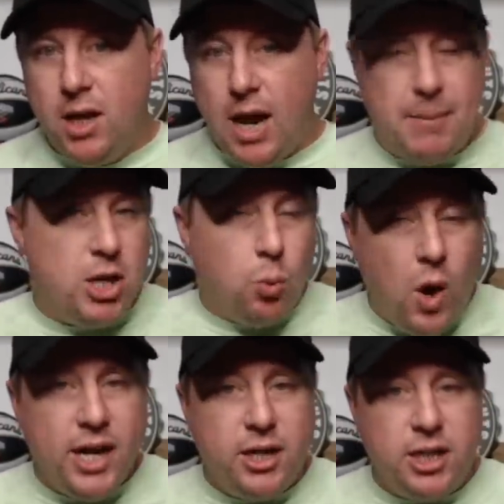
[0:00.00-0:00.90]
I mean, you
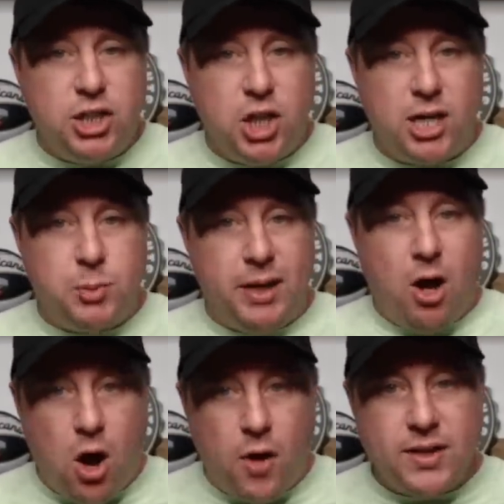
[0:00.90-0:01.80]
want good judgment
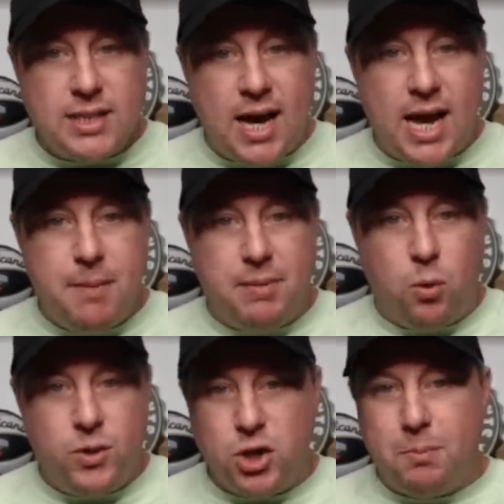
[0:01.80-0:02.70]
all the time,
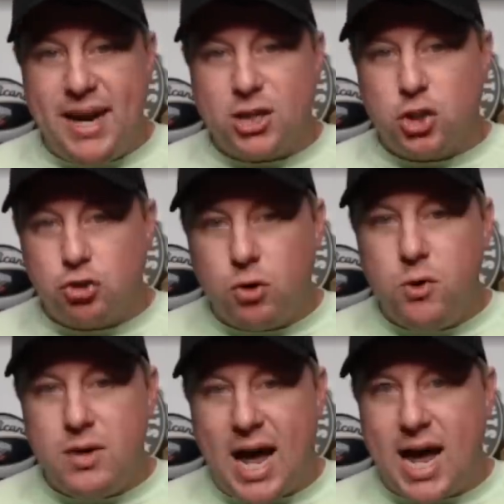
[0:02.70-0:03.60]
but when you're being
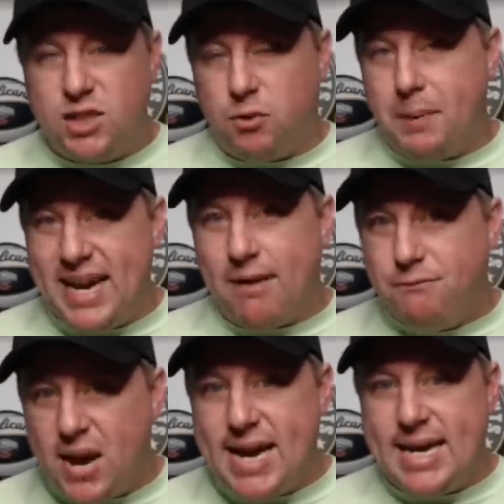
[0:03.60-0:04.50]
scrutinized for being a
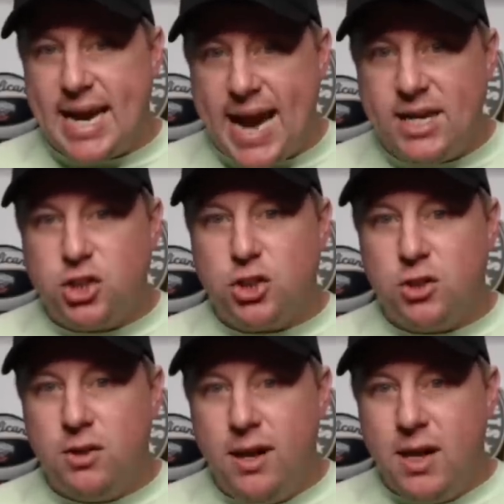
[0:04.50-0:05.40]
fake
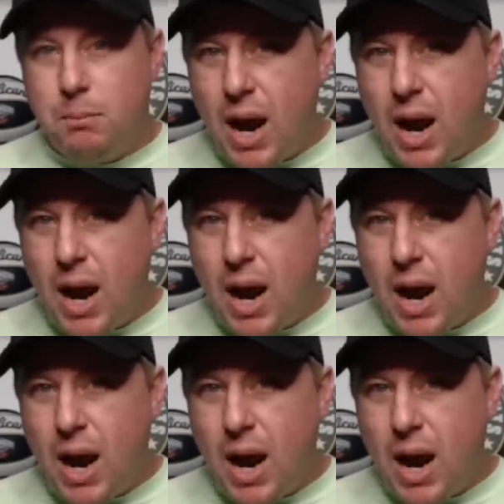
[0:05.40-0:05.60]
gangster,